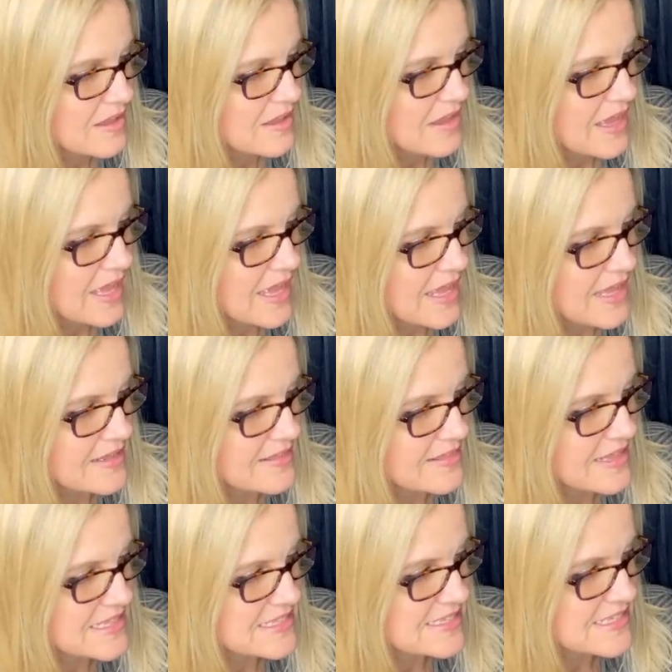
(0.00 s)
And
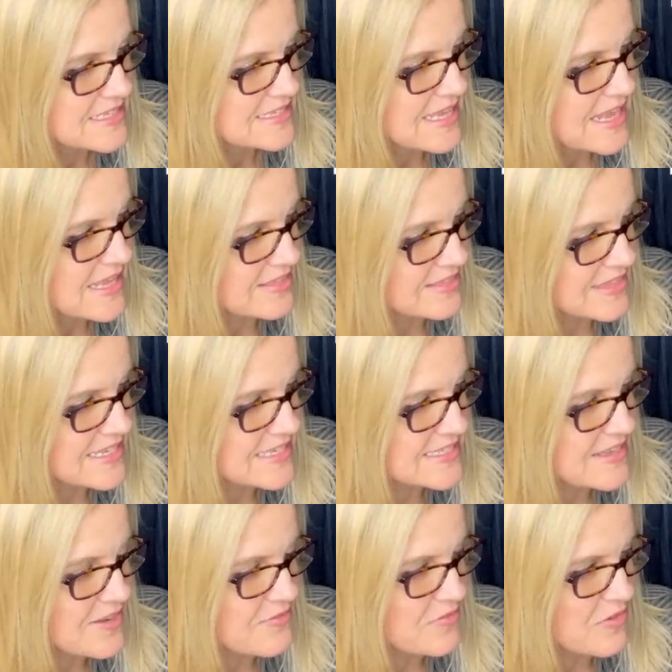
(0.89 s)
this is a
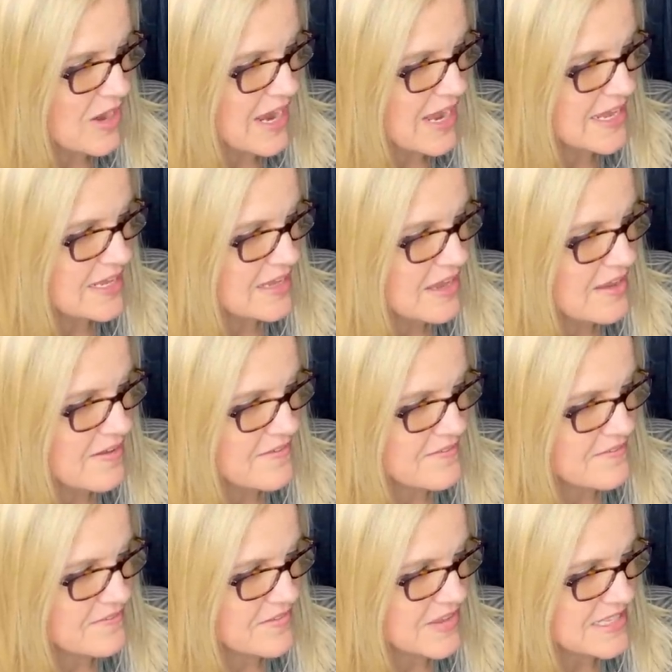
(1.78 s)
Lisa Frank
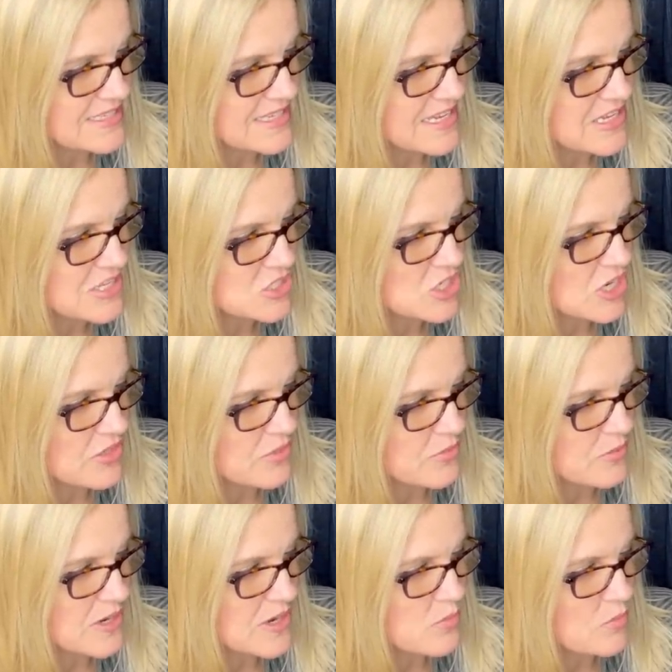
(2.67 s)
vintage
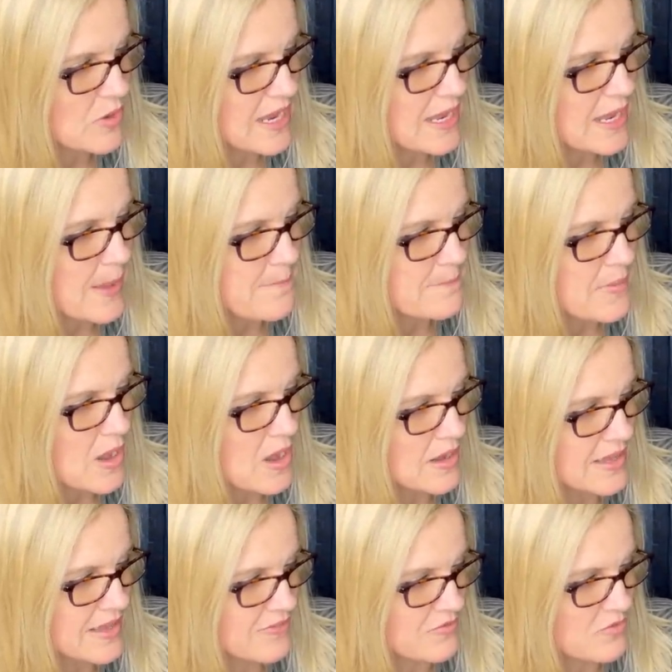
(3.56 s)
three ring
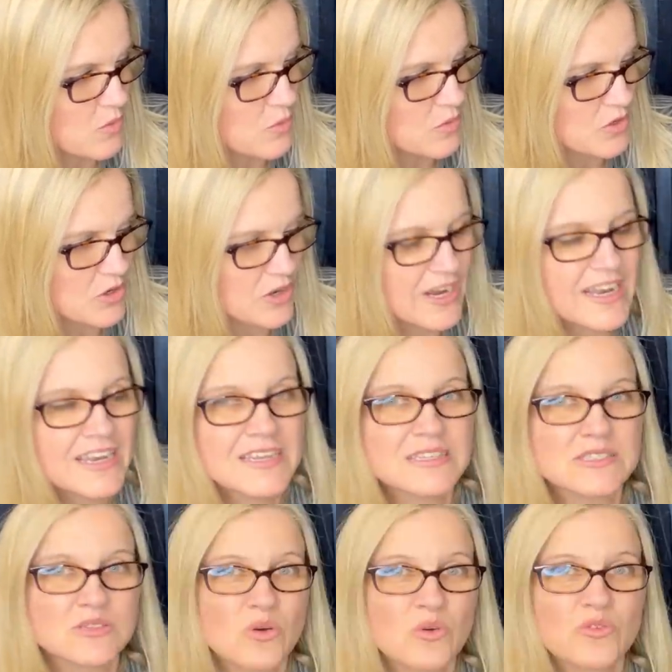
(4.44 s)
pocket folder and
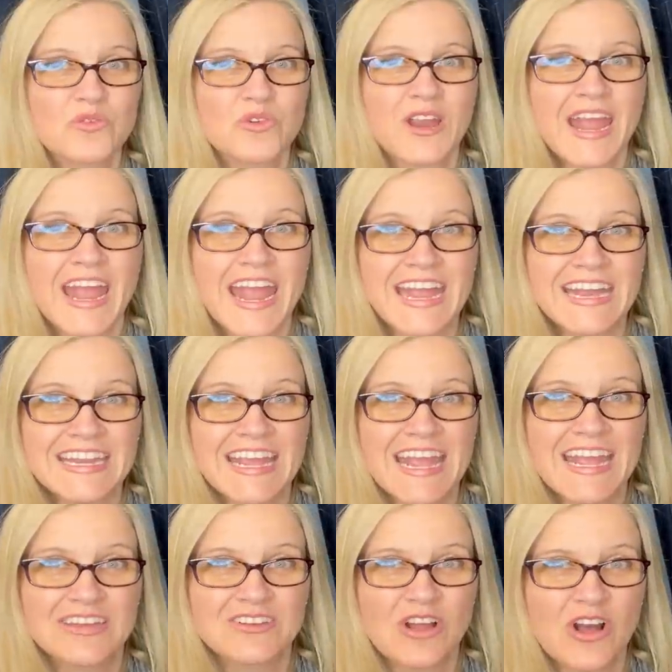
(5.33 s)
it sold for
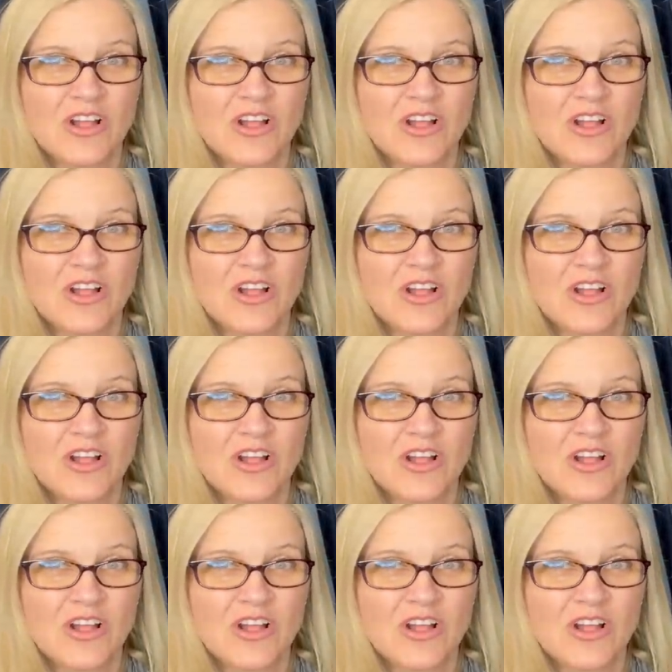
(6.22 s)
$88.